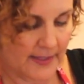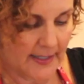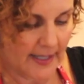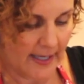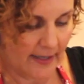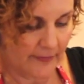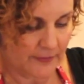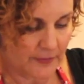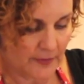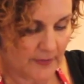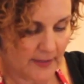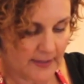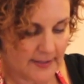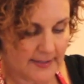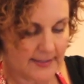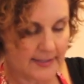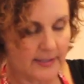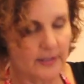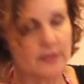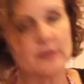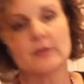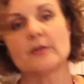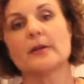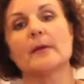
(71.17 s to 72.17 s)
after they
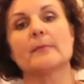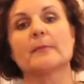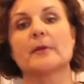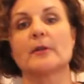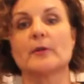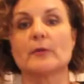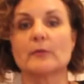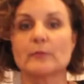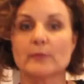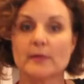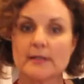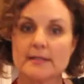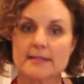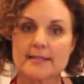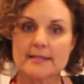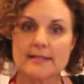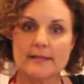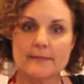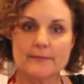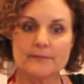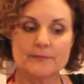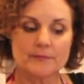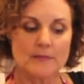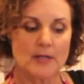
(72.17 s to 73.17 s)
soak, I'm gonna rinse
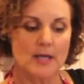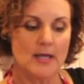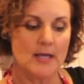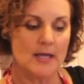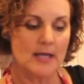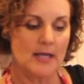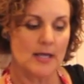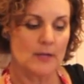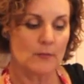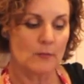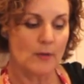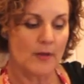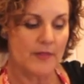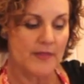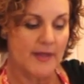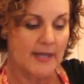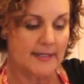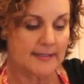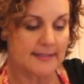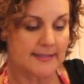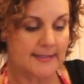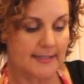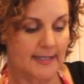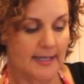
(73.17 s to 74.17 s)
them, and what
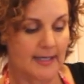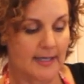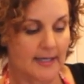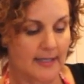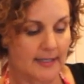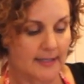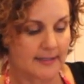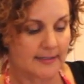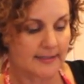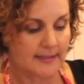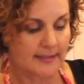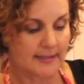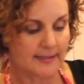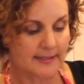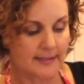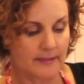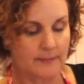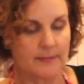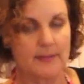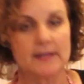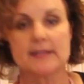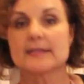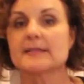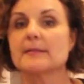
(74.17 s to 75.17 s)
that does is
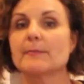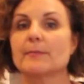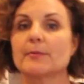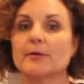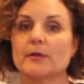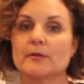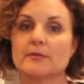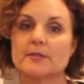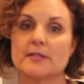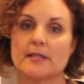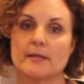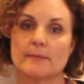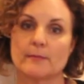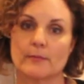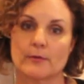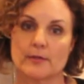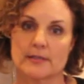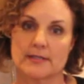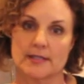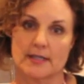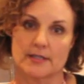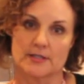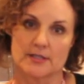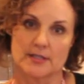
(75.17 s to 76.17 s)
it makes the protein more
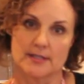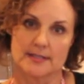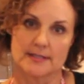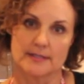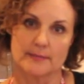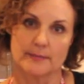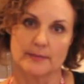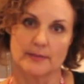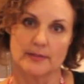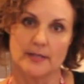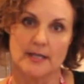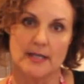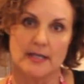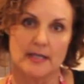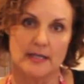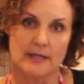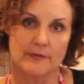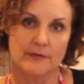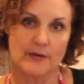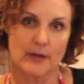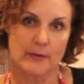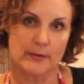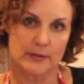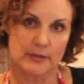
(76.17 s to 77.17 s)
digestible.
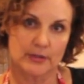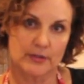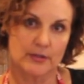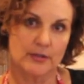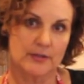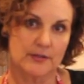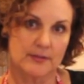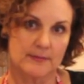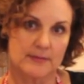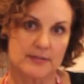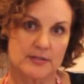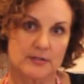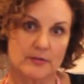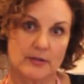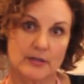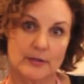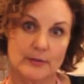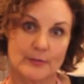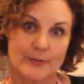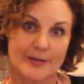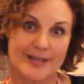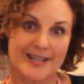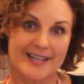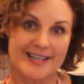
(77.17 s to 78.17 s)
If I were to cook them straight
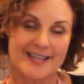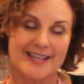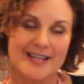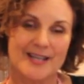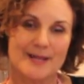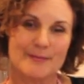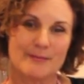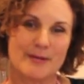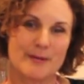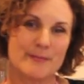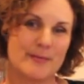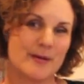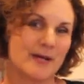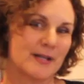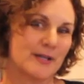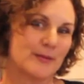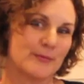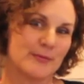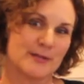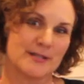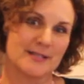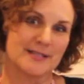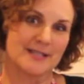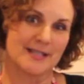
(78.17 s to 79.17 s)
away, my body
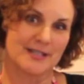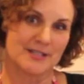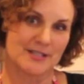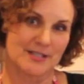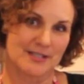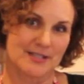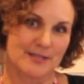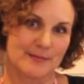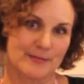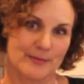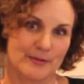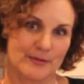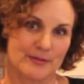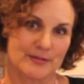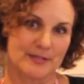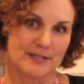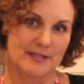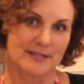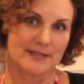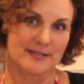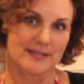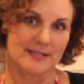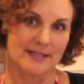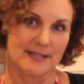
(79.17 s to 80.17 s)
wouldn't digest the
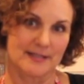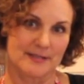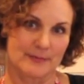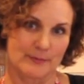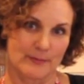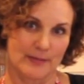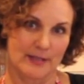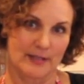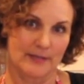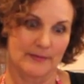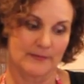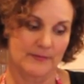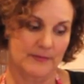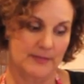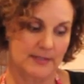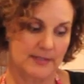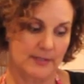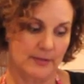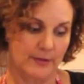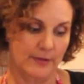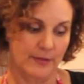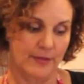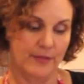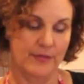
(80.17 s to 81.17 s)
proteins as well.
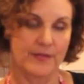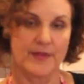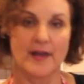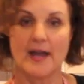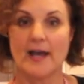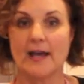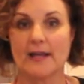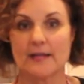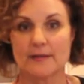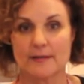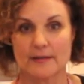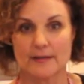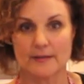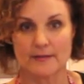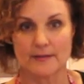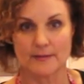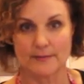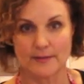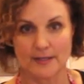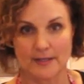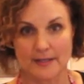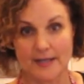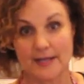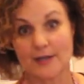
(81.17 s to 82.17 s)
So that,
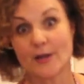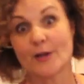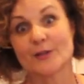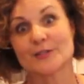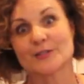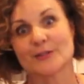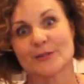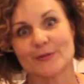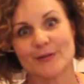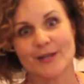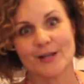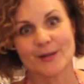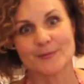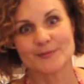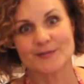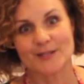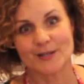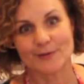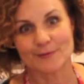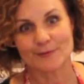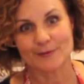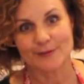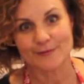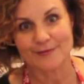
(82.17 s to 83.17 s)
and also helps
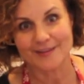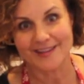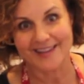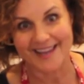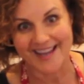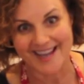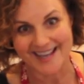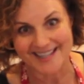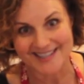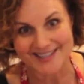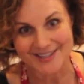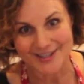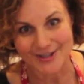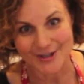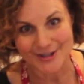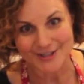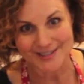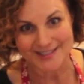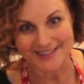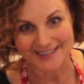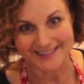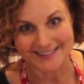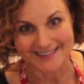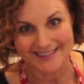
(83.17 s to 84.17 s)
get rid of the gas
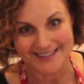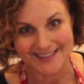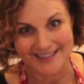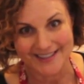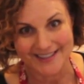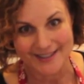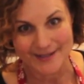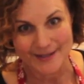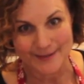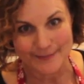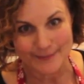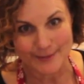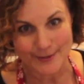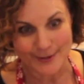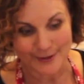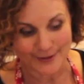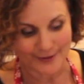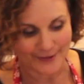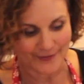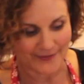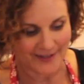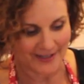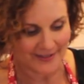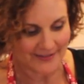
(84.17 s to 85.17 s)
causing
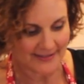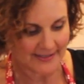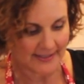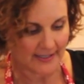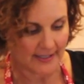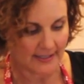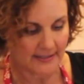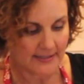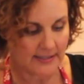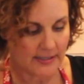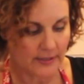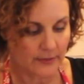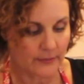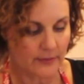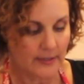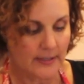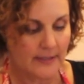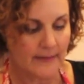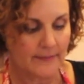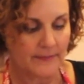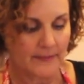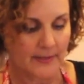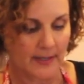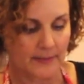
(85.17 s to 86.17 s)
part on the outside. So
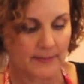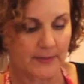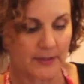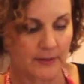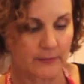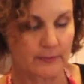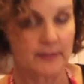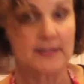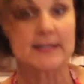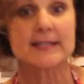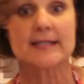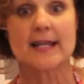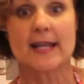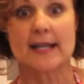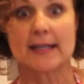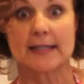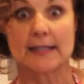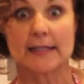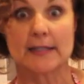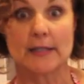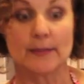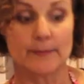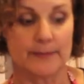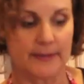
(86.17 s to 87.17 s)
I'm gonna rinse that
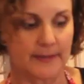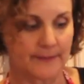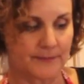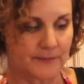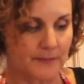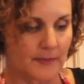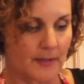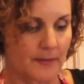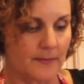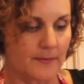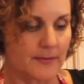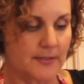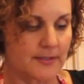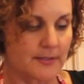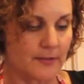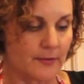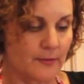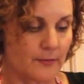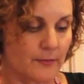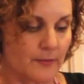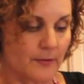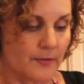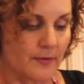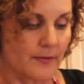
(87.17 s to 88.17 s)
in a little bit.
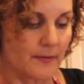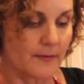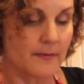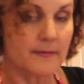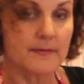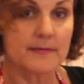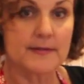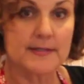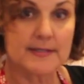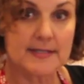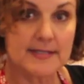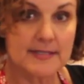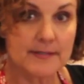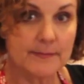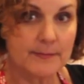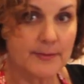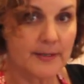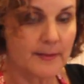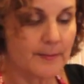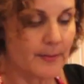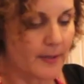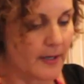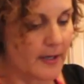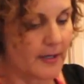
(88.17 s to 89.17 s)
So this is a
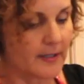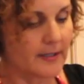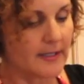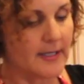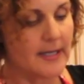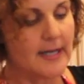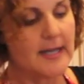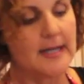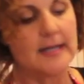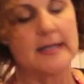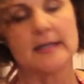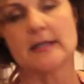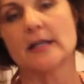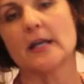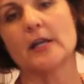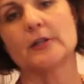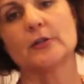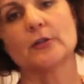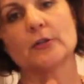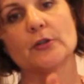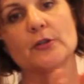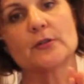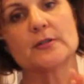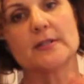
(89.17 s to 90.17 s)
big part, and
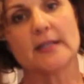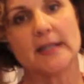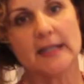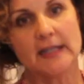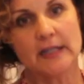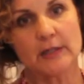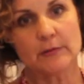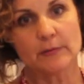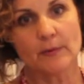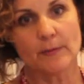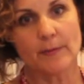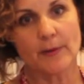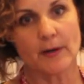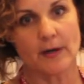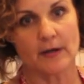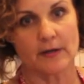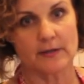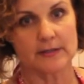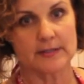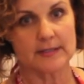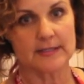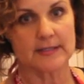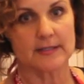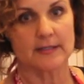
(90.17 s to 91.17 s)
you'll use equal
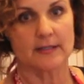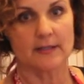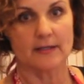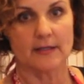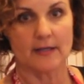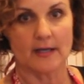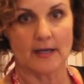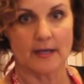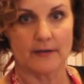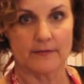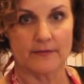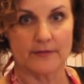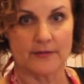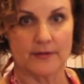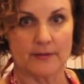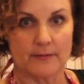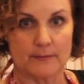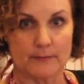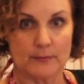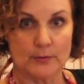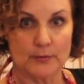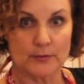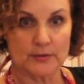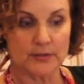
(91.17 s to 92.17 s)
parts of the
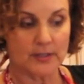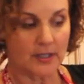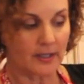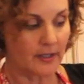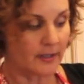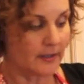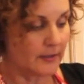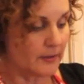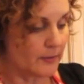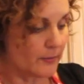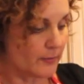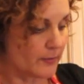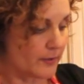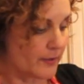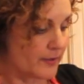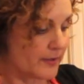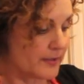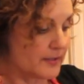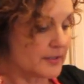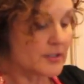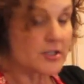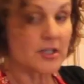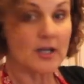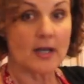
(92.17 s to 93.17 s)
moong dal or
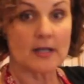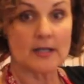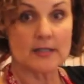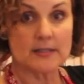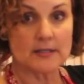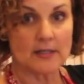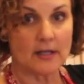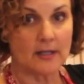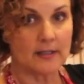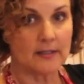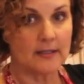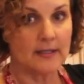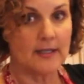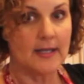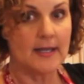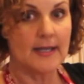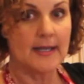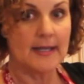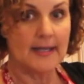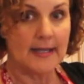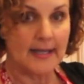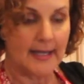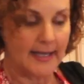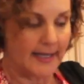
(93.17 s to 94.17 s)
the chana dal
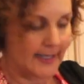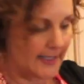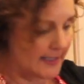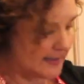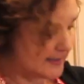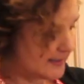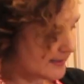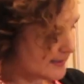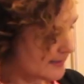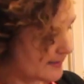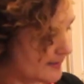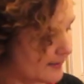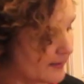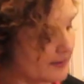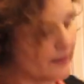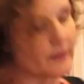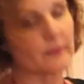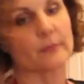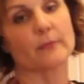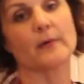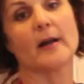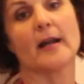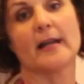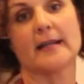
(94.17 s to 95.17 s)
and
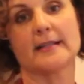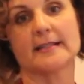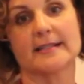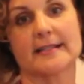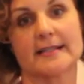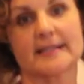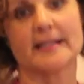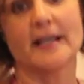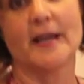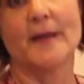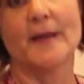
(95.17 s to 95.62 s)
rice.